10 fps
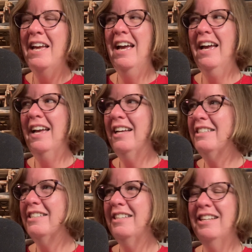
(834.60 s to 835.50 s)

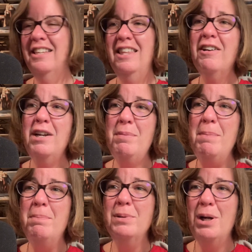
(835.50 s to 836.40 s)
and they're going to be
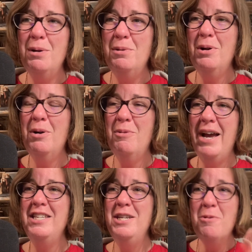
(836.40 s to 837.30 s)
blown away.
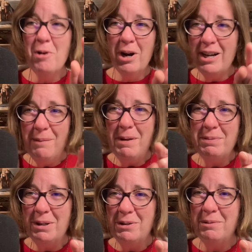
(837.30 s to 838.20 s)
You're going to be
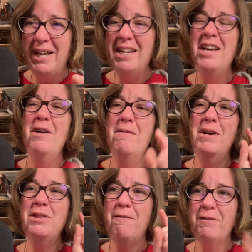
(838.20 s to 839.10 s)
blown away
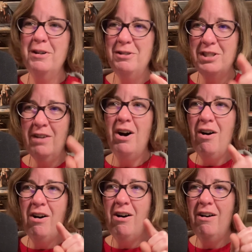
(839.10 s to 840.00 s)
with the fruits of
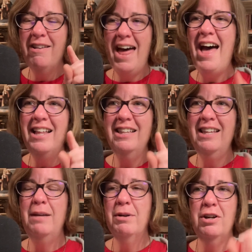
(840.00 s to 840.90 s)
all that
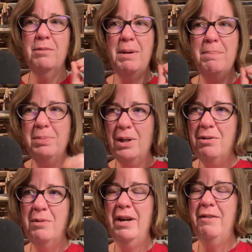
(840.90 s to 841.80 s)
labor. You're going to be
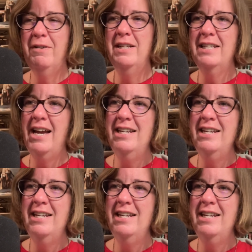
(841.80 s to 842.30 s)
blown away, friends. I